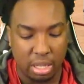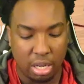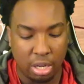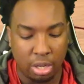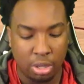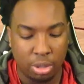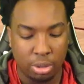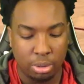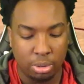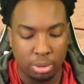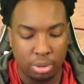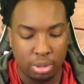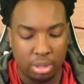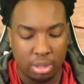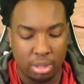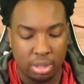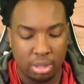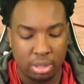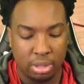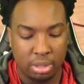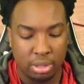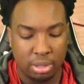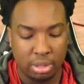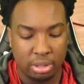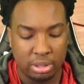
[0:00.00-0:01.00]
Oh,
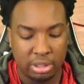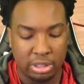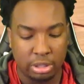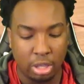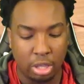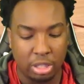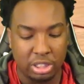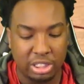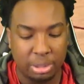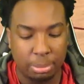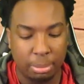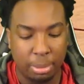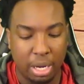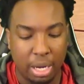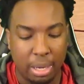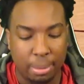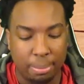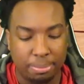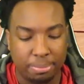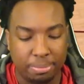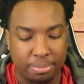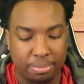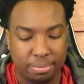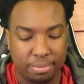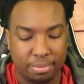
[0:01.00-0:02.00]
sauce him
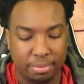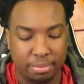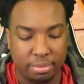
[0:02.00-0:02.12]
up.